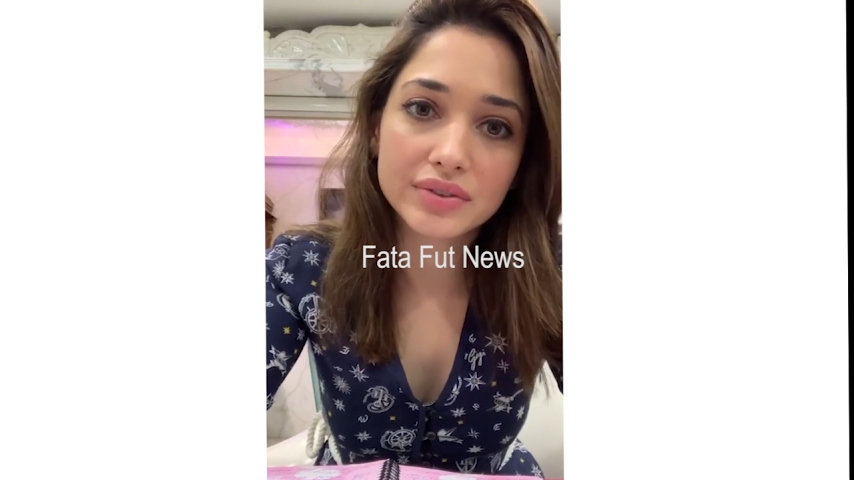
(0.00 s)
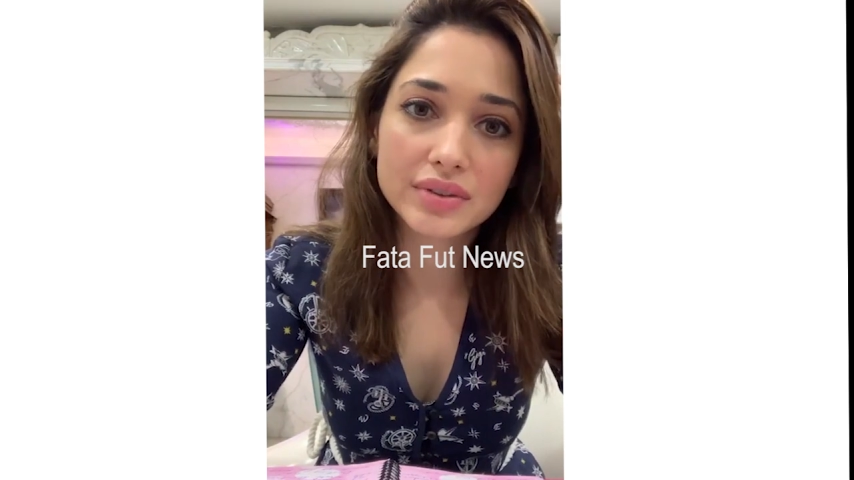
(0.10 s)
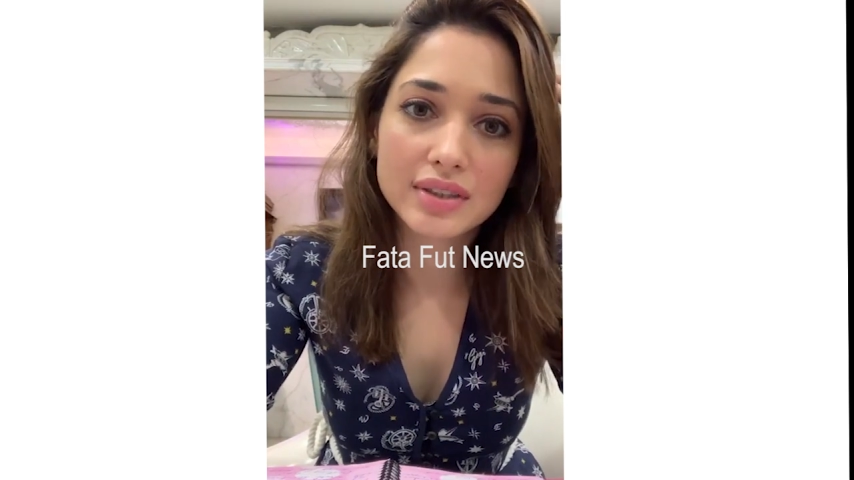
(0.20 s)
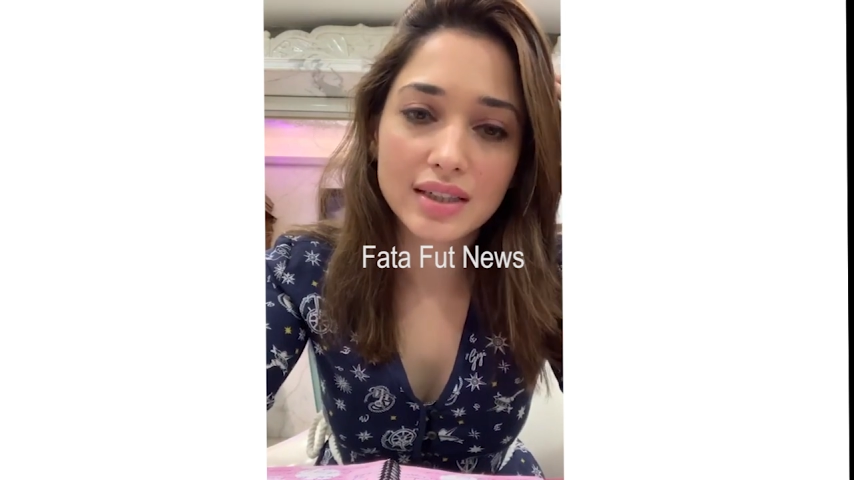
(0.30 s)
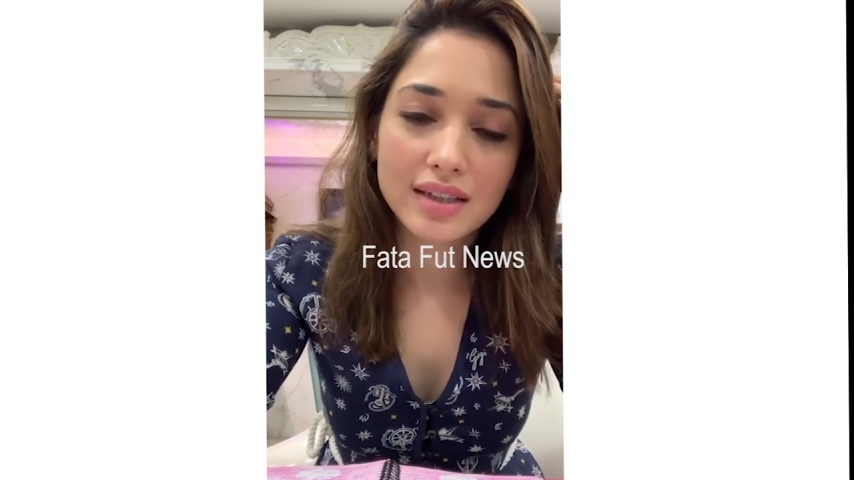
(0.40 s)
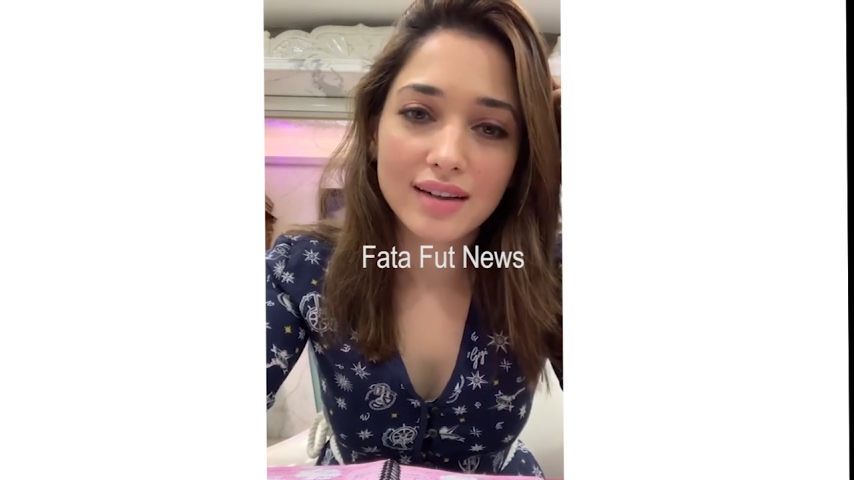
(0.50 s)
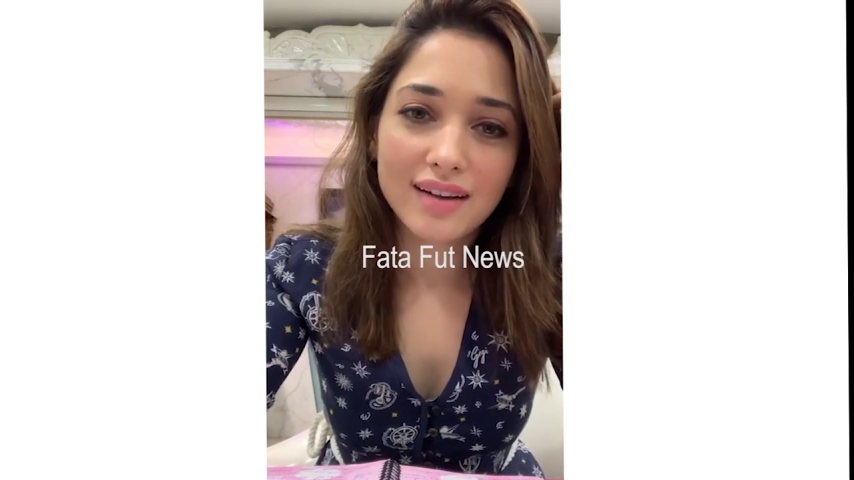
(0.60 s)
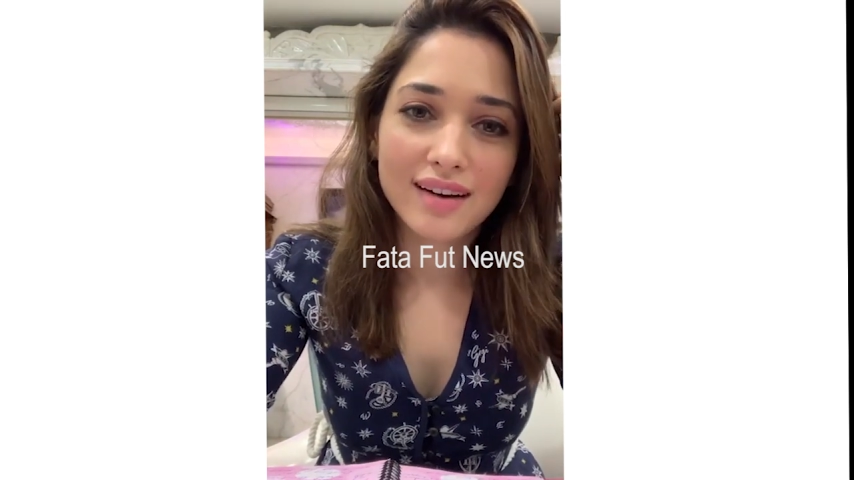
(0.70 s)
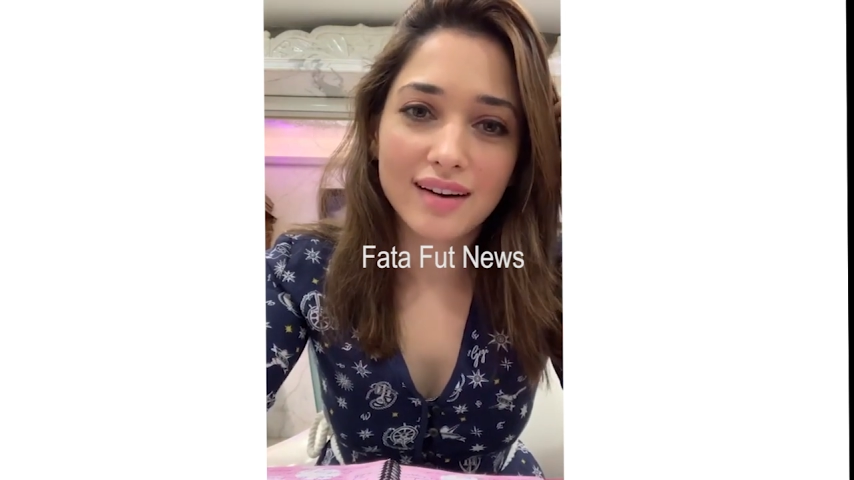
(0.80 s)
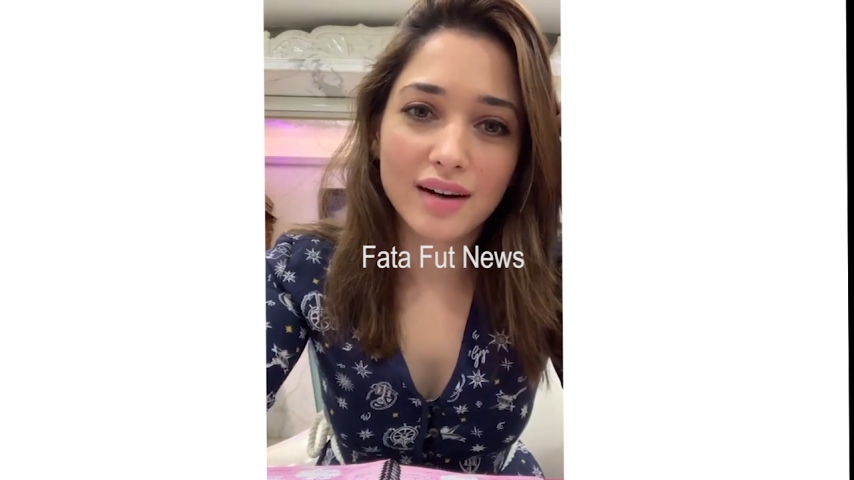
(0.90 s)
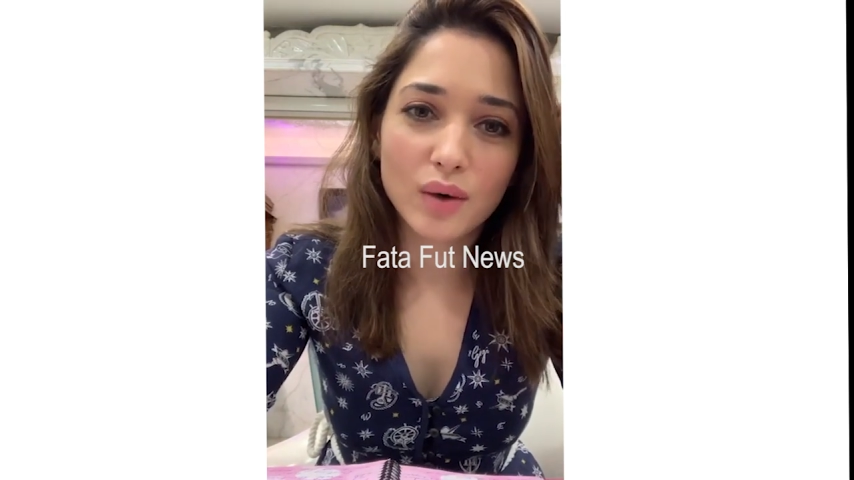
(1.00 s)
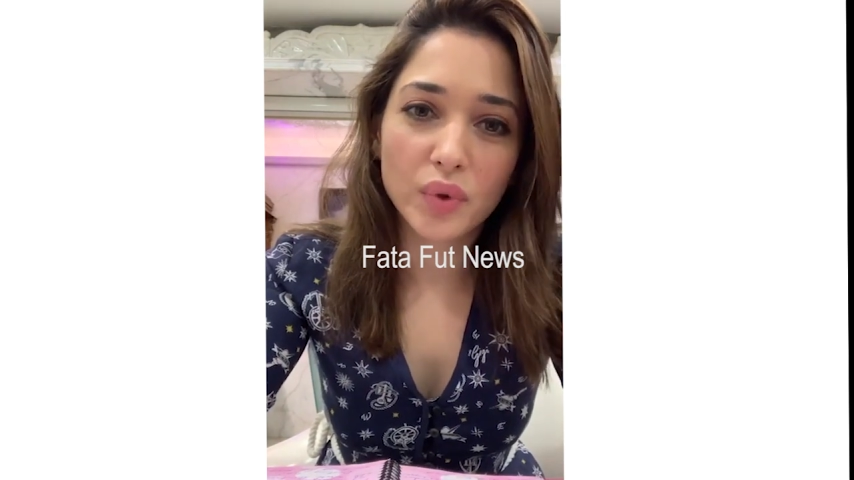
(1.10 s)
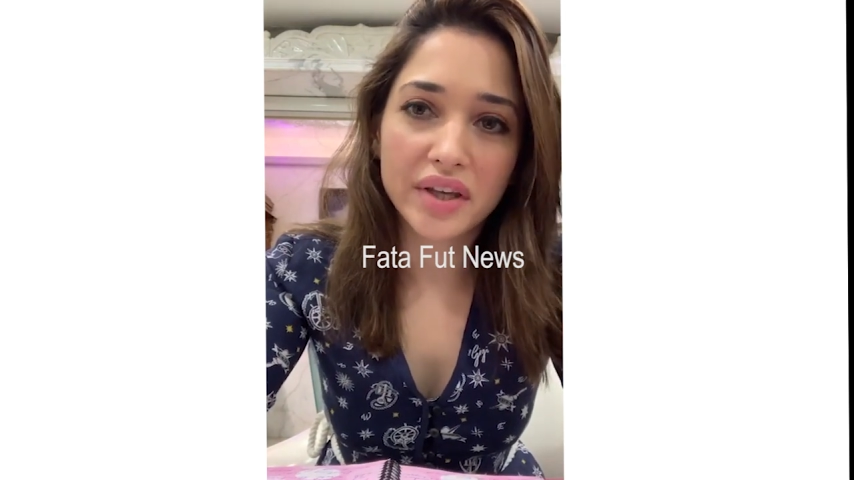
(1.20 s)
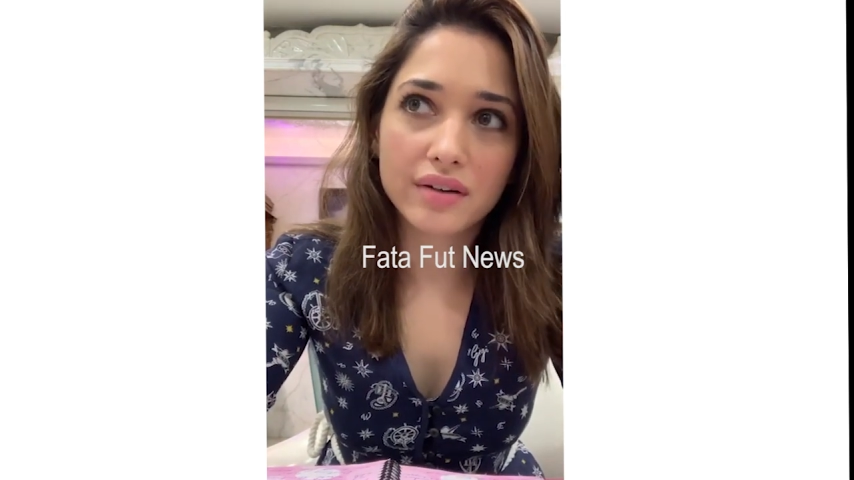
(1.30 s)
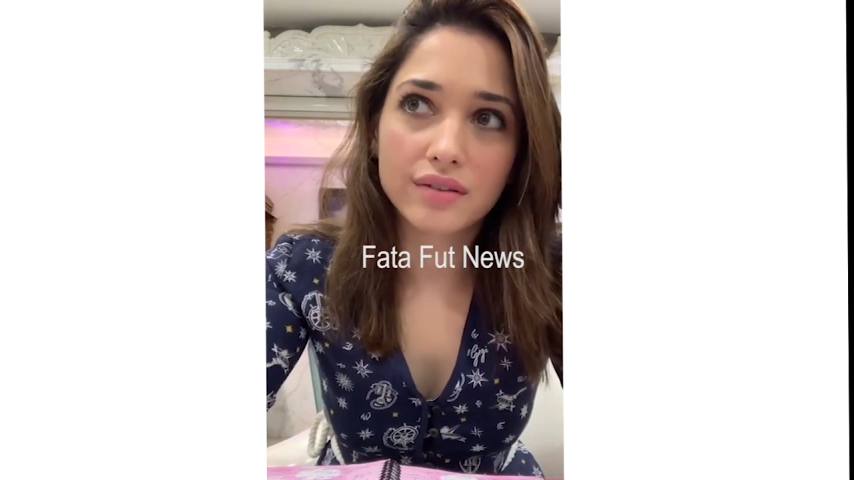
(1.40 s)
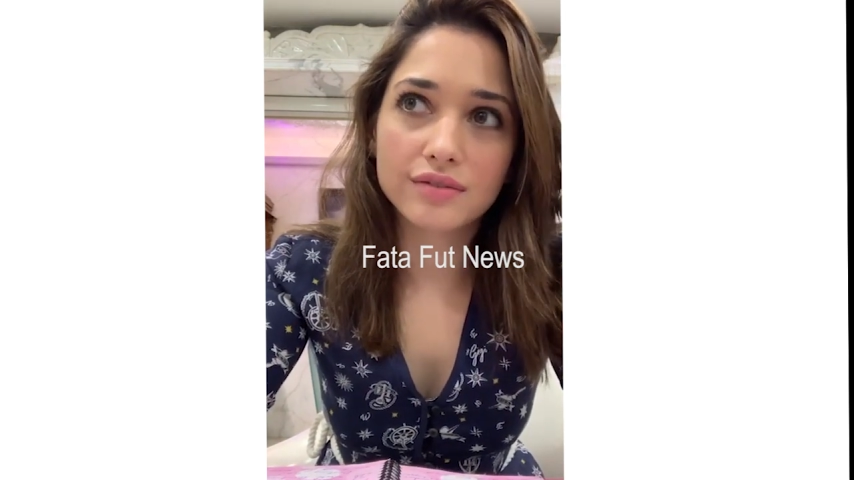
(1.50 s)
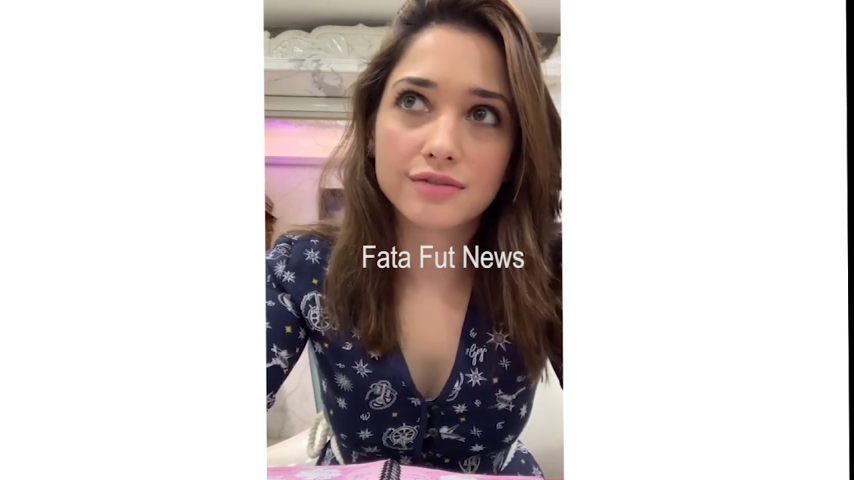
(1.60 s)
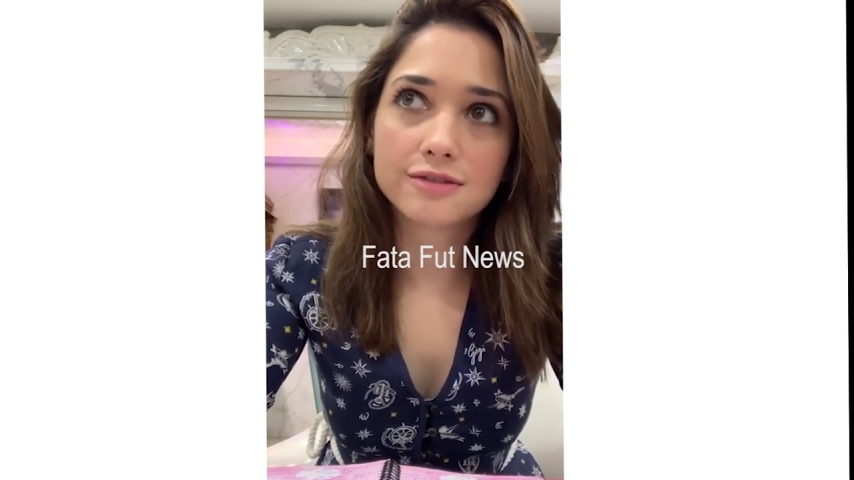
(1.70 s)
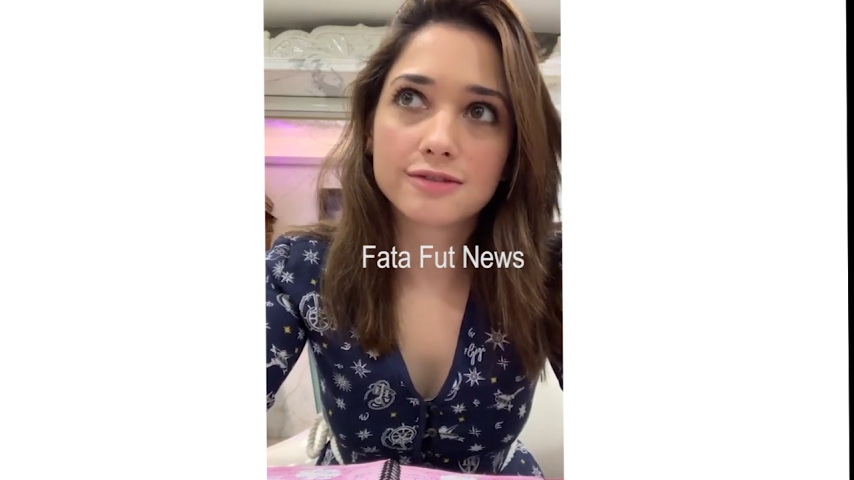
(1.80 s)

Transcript: cool uh, way of